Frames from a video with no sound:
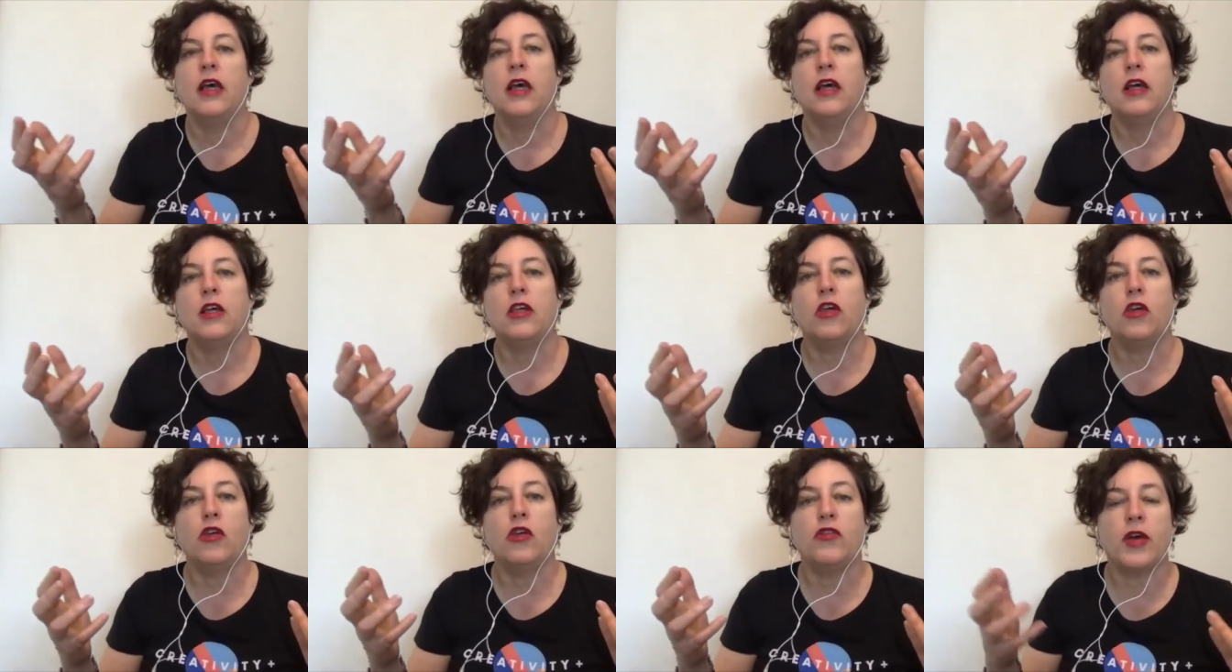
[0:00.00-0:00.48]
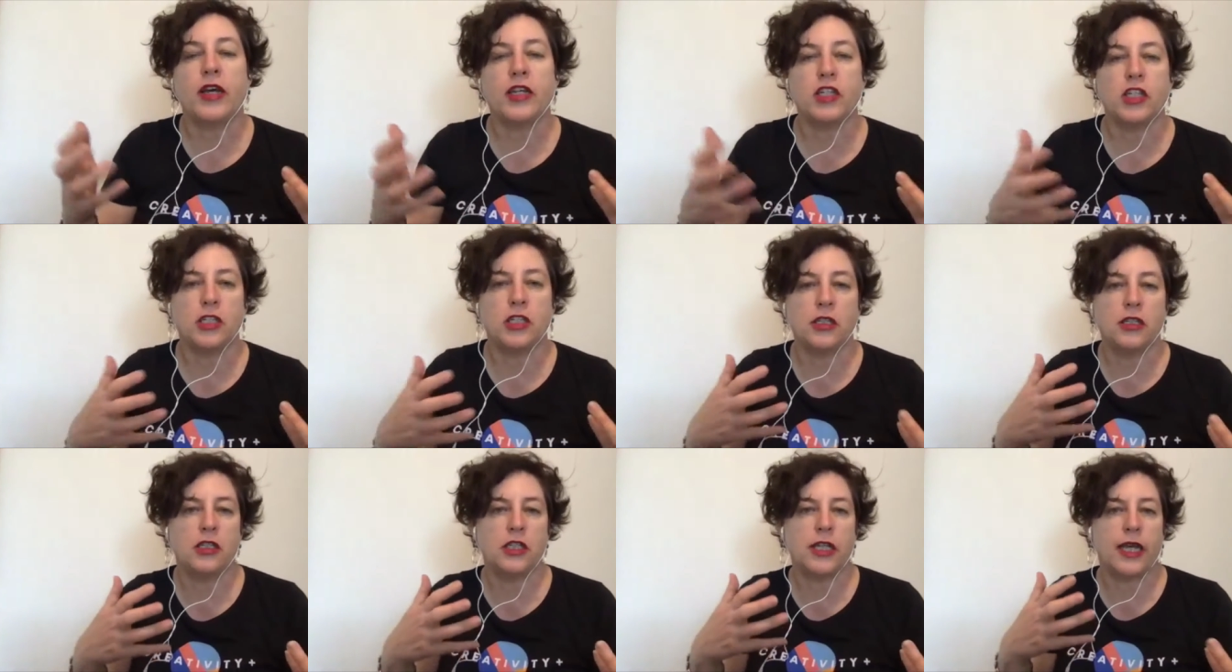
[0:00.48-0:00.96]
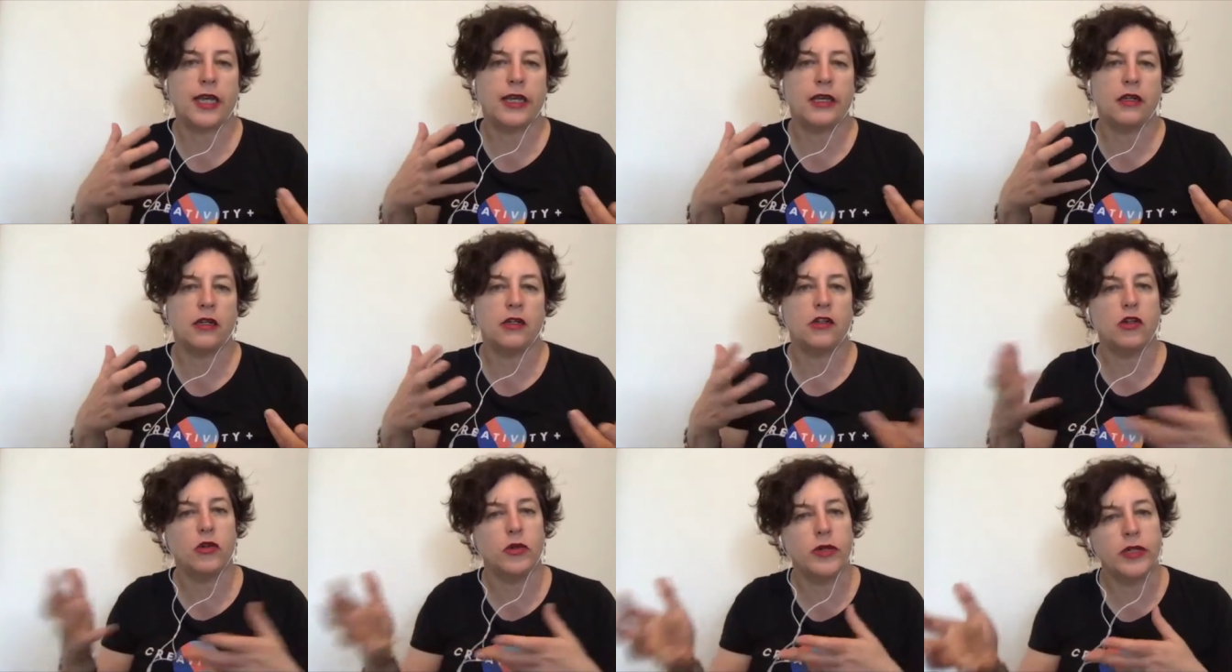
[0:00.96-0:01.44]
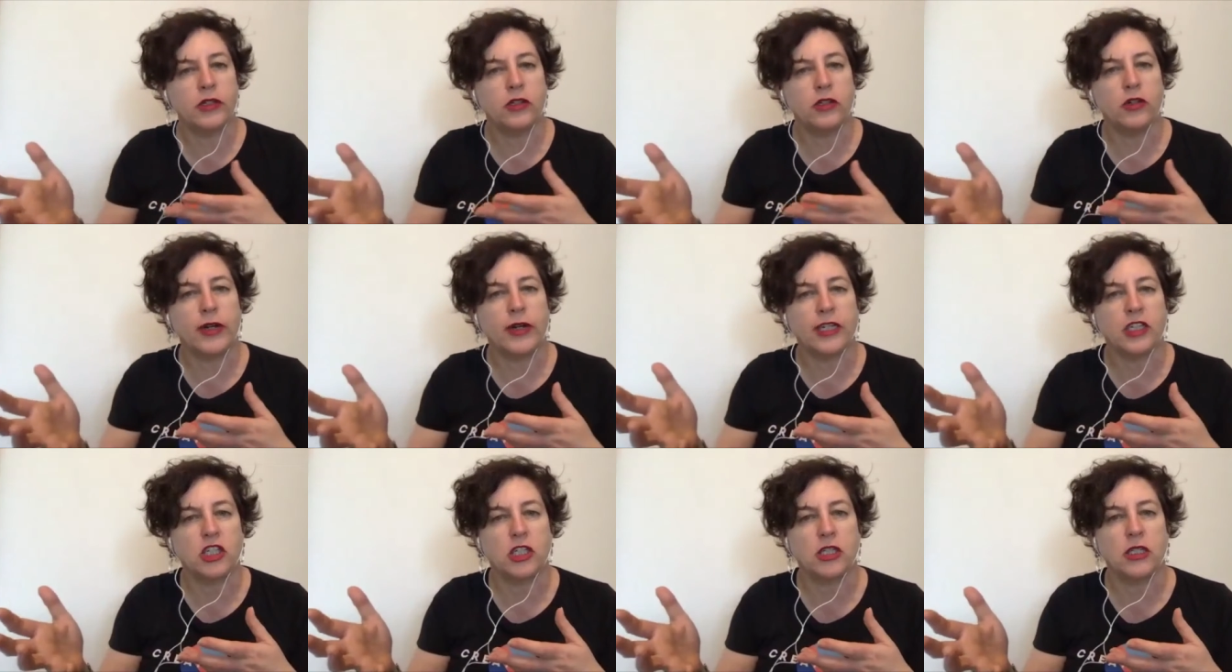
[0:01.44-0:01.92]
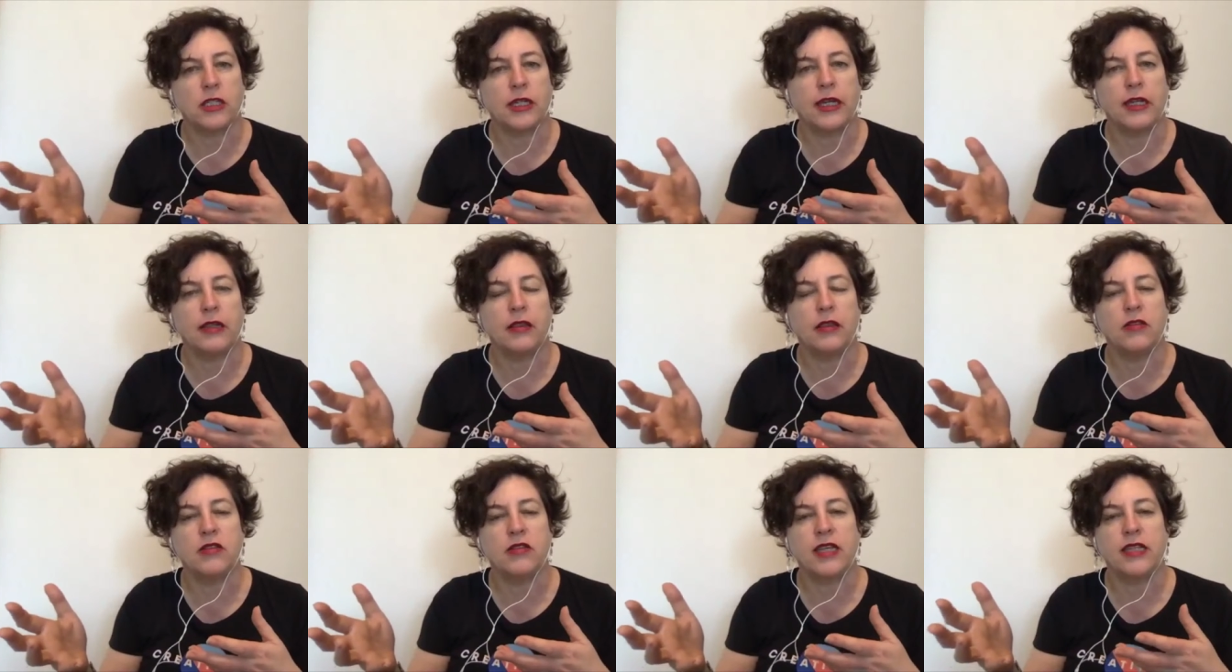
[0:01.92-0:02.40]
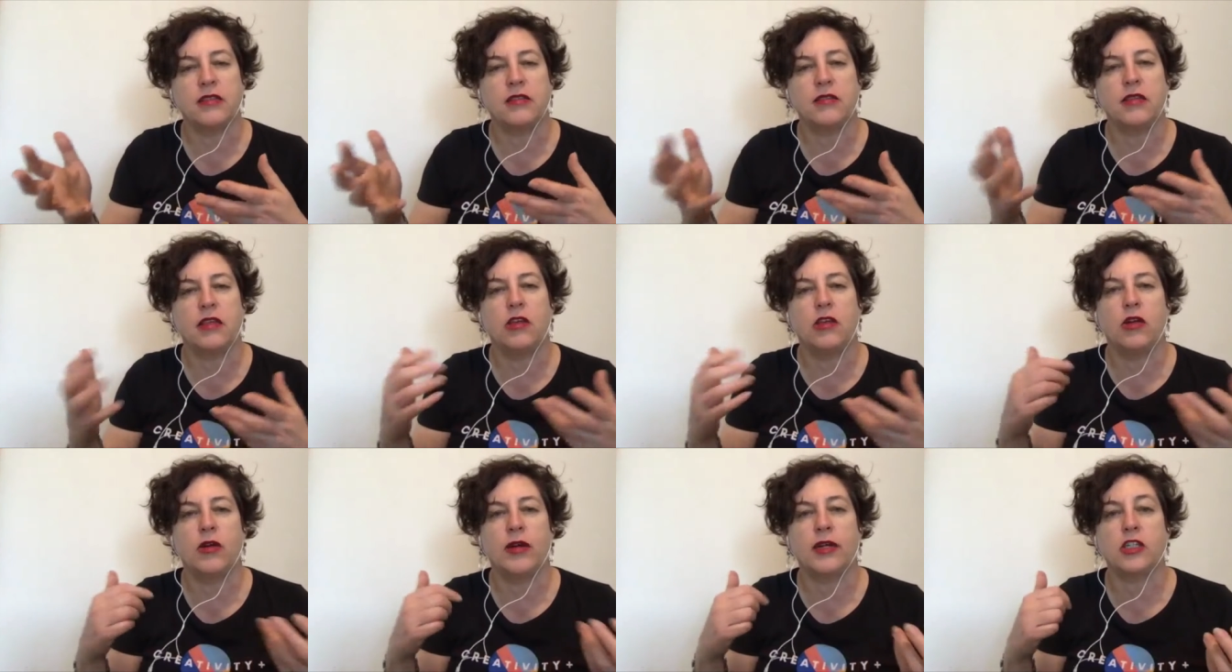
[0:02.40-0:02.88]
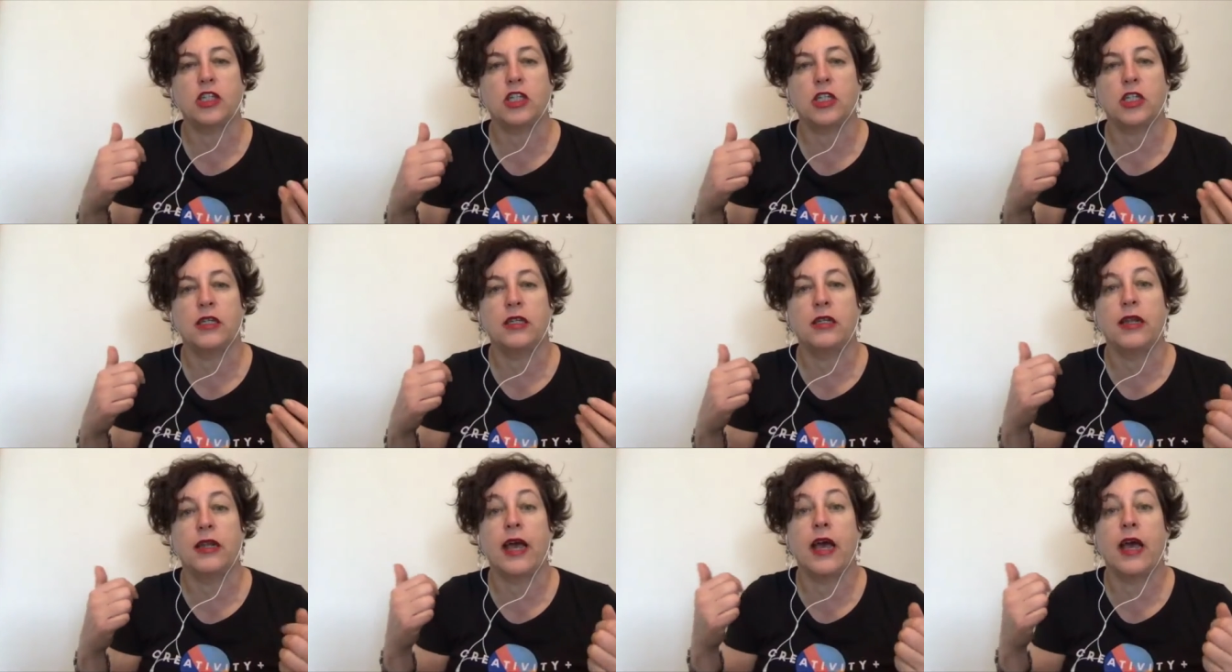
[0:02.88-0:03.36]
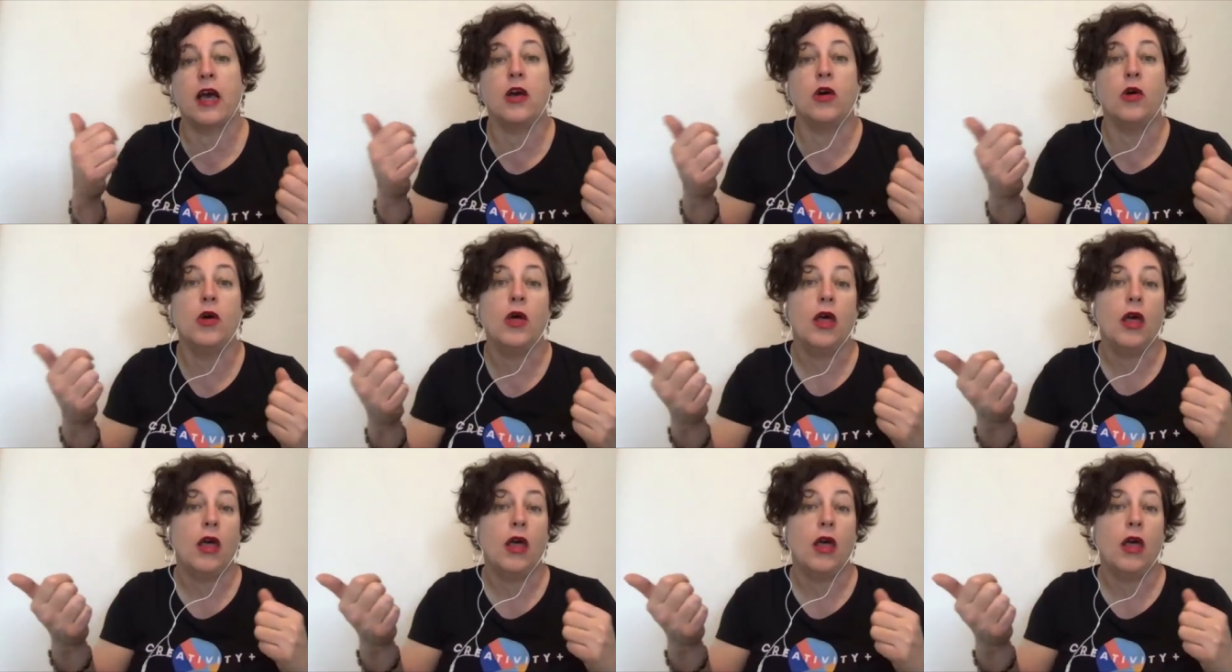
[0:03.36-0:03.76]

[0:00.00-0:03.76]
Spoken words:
you've actually taken a career direction in the sense that you're actually now